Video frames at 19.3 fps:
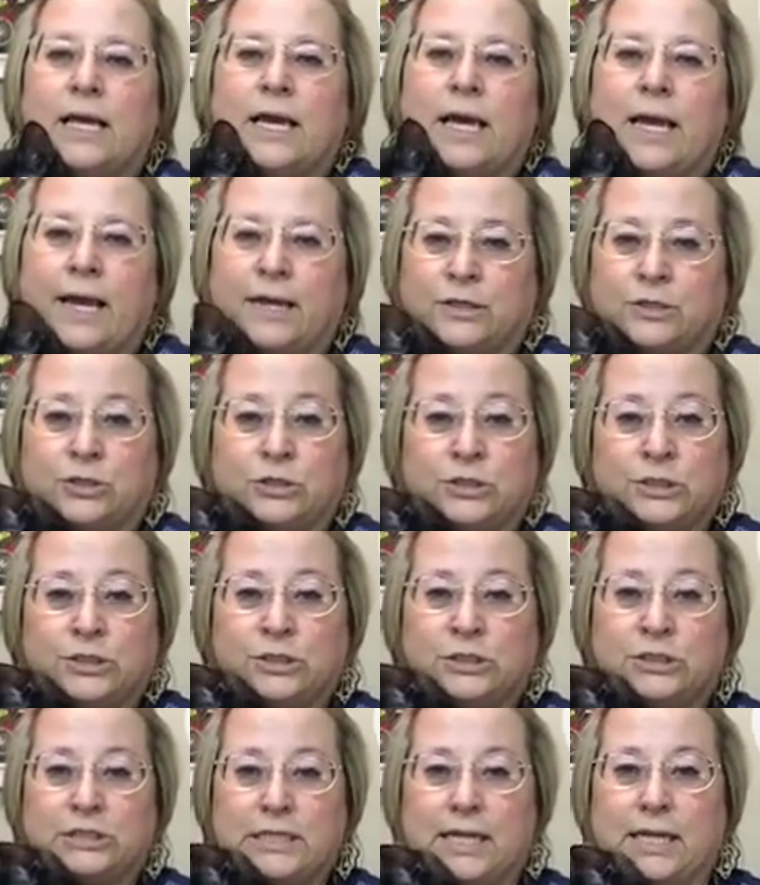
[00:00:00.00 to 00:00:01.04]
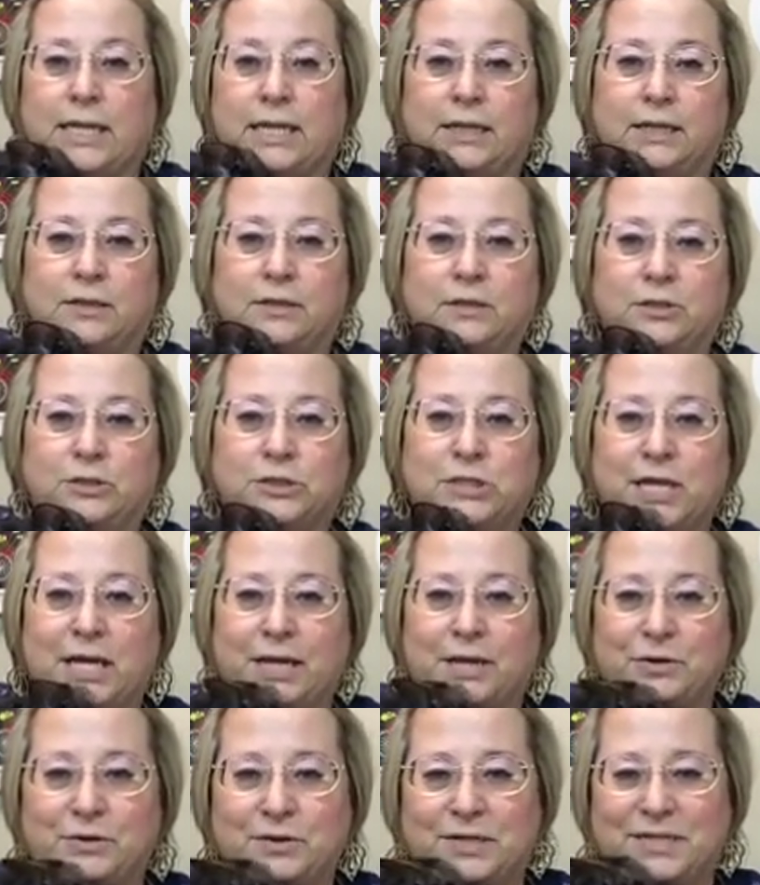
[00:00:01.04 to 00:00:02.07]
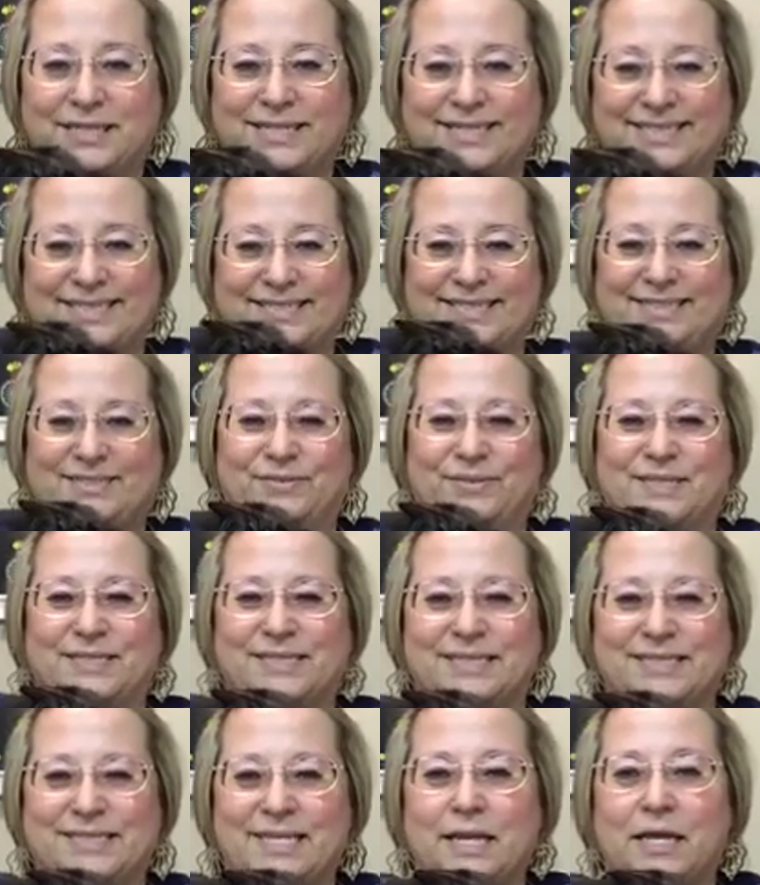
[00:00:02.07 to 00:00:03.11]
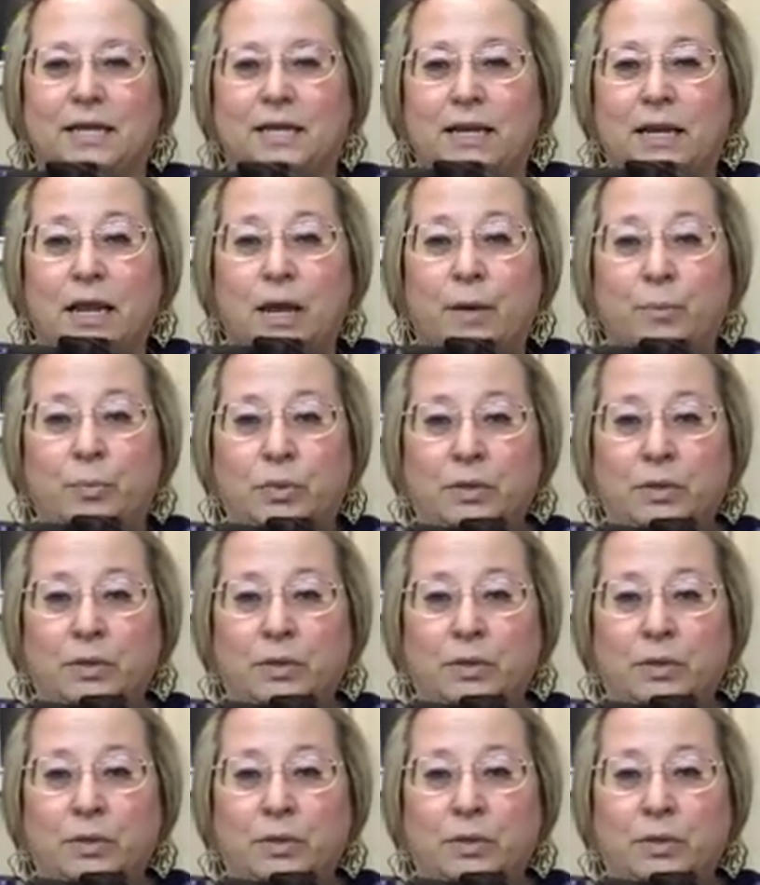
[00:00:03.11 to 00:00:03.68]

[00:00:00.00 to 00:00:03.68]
Actually, she's getting a little tired. She wants to take a nap.